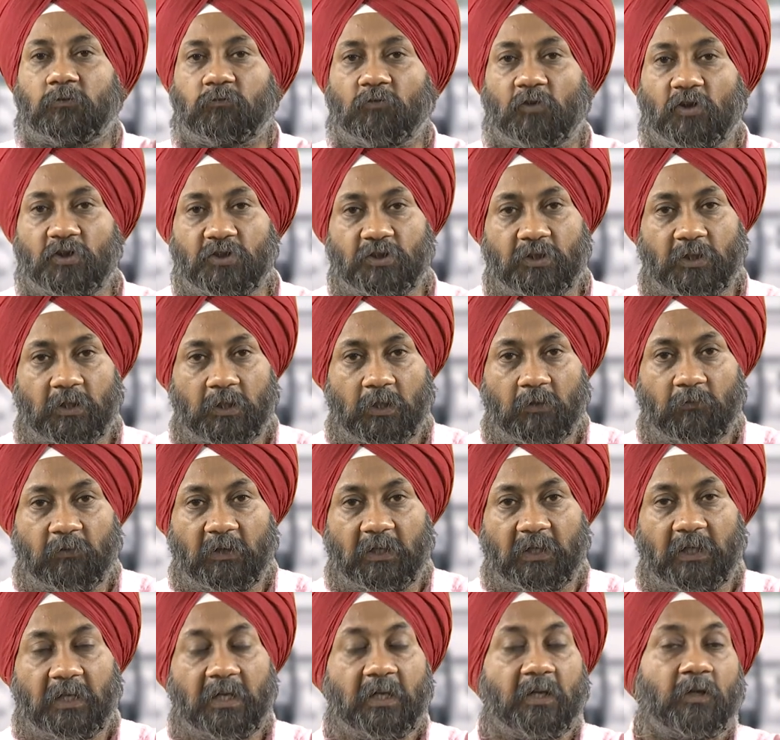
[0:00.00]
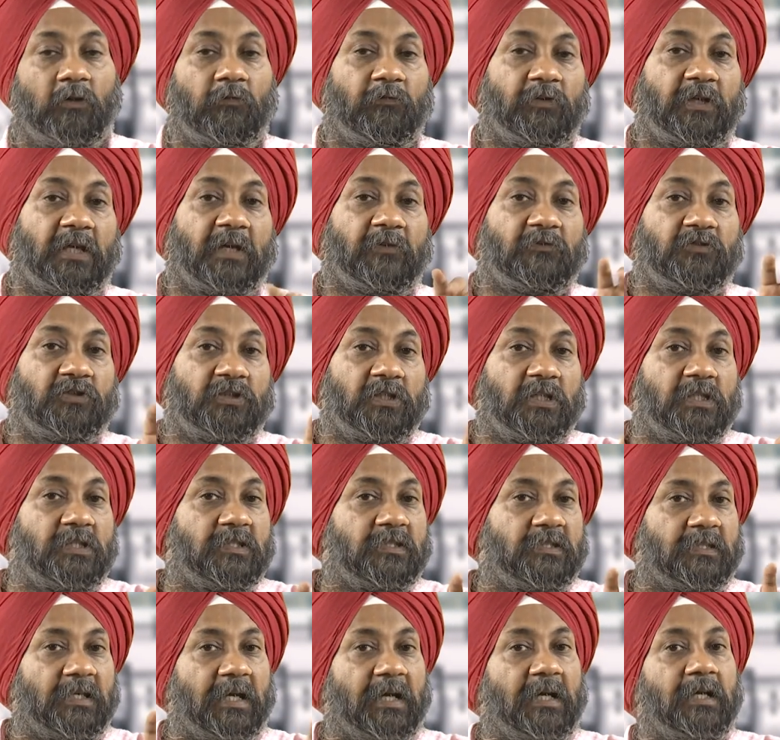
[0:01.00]
was given. We have seen
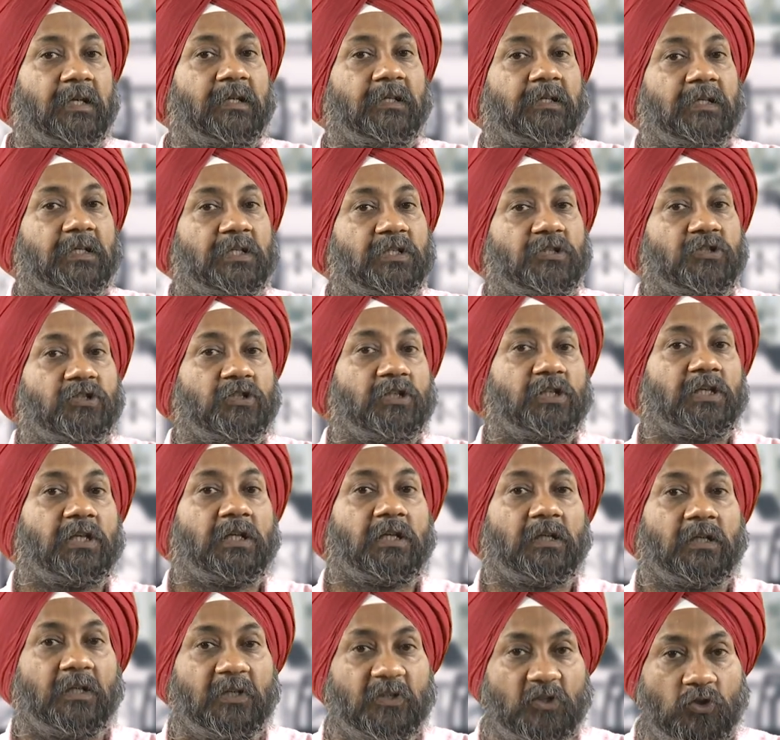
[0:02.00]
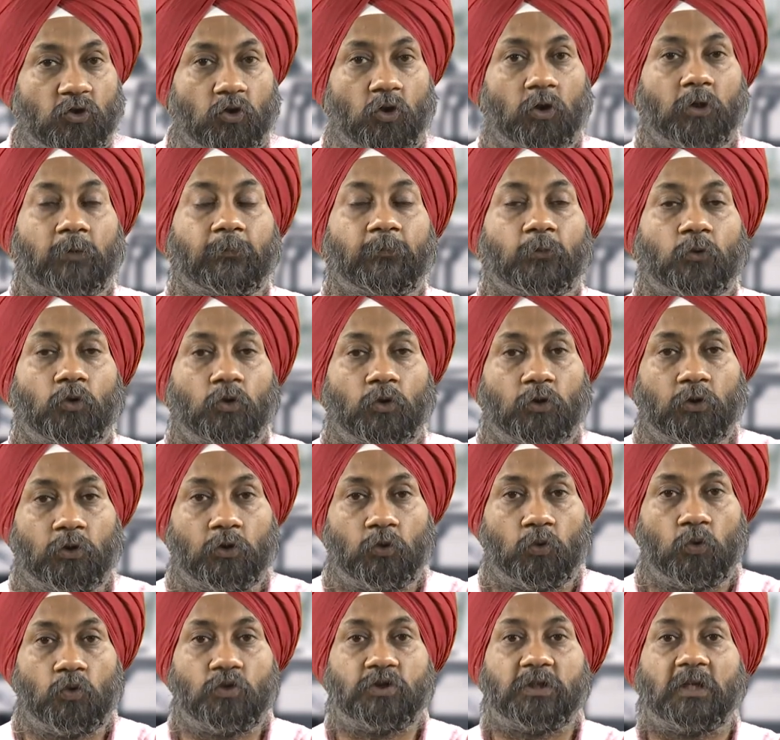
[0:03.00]
sand casting does not
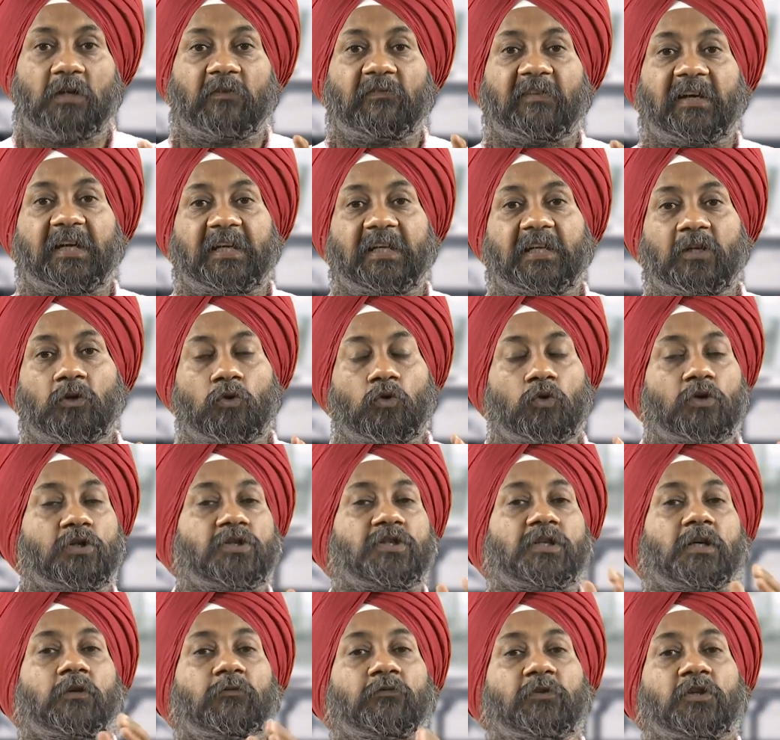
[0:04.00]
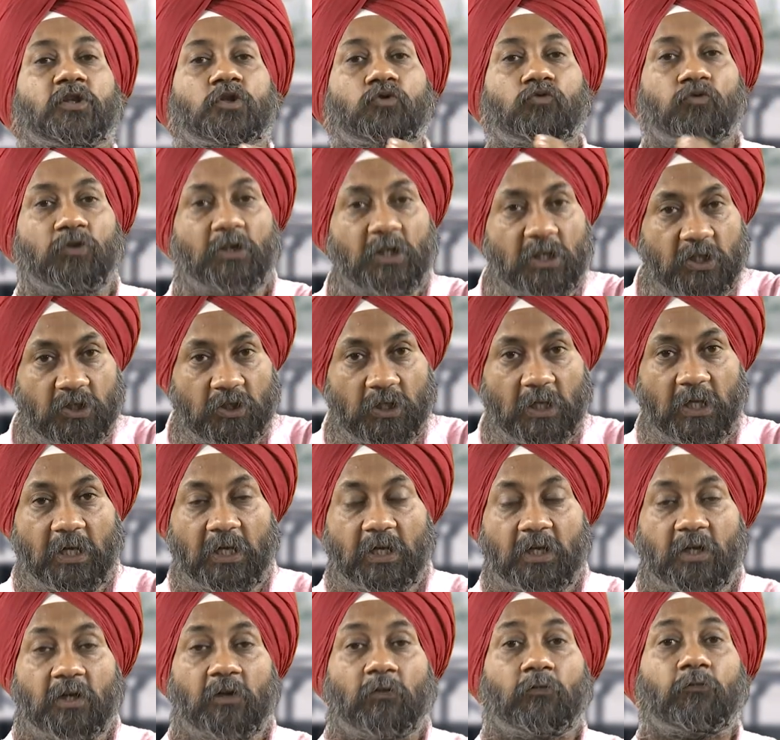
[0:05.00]
produce a very good surface finish
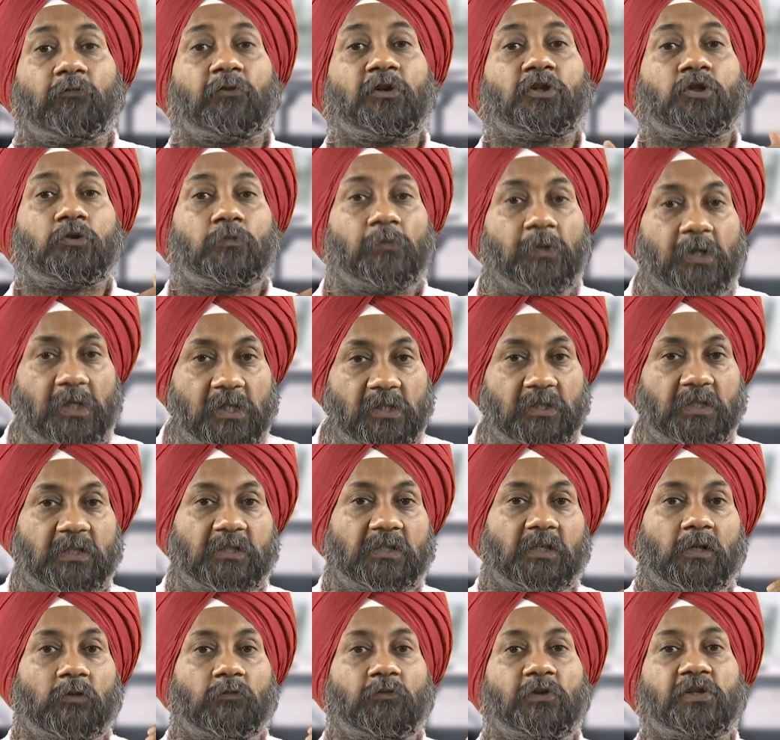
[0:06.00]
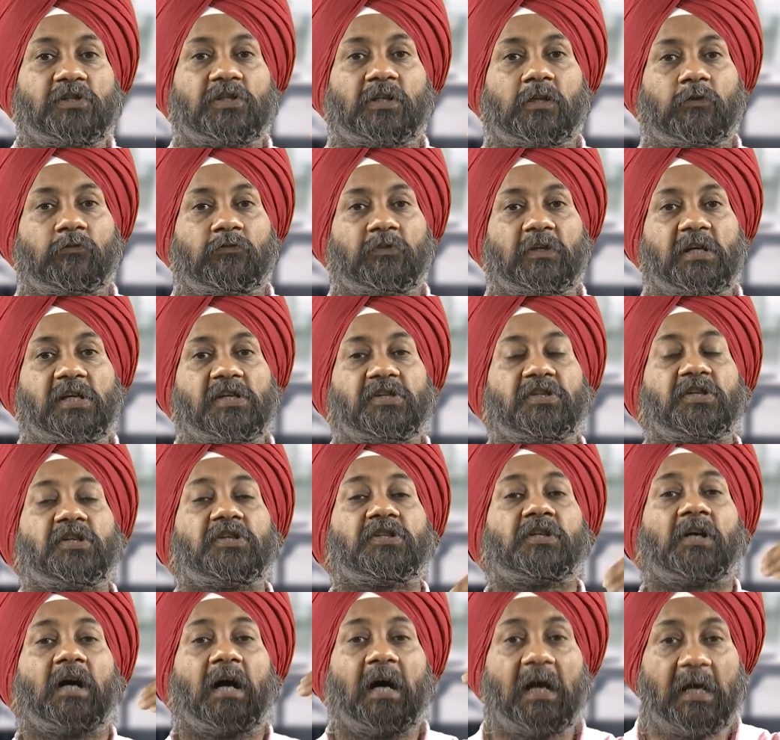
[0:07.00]
which means the surface roughness
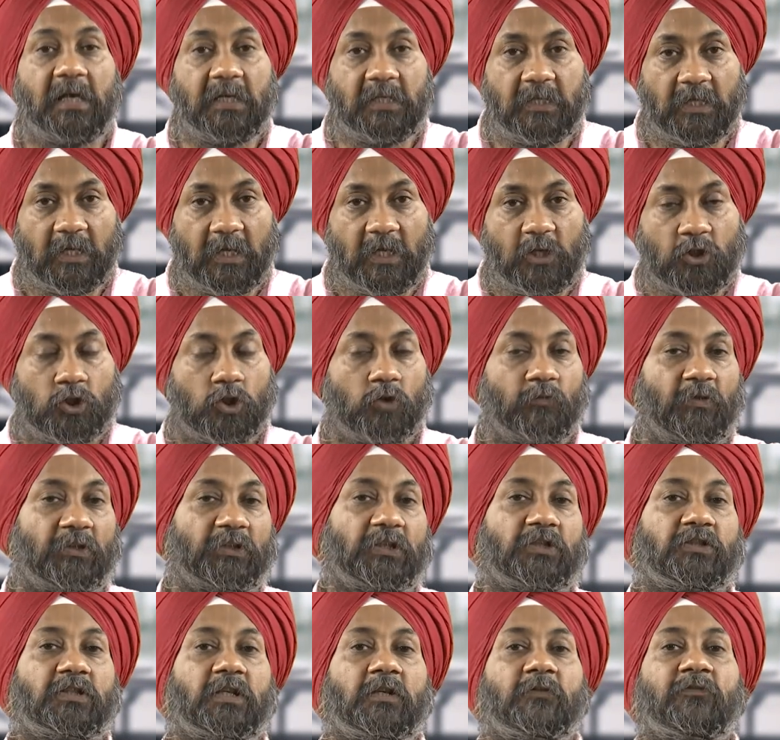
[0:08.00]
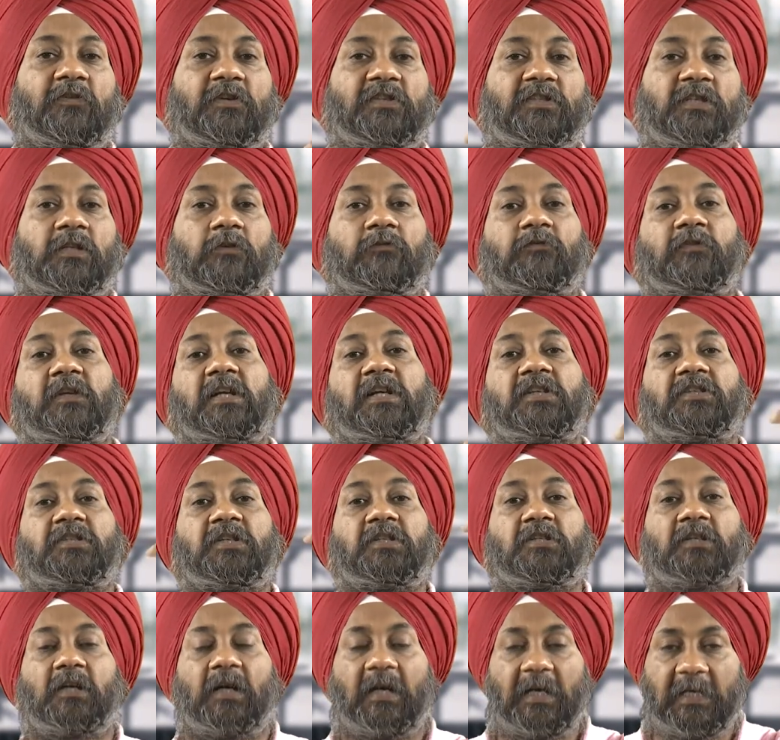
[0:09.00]
is high. So, when the surface roughness
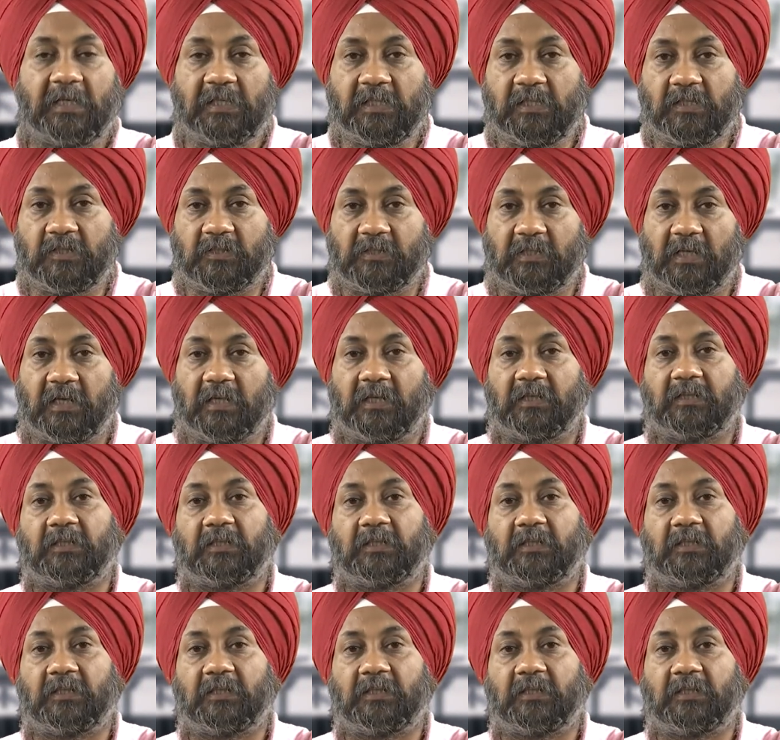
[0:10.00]
is high in sand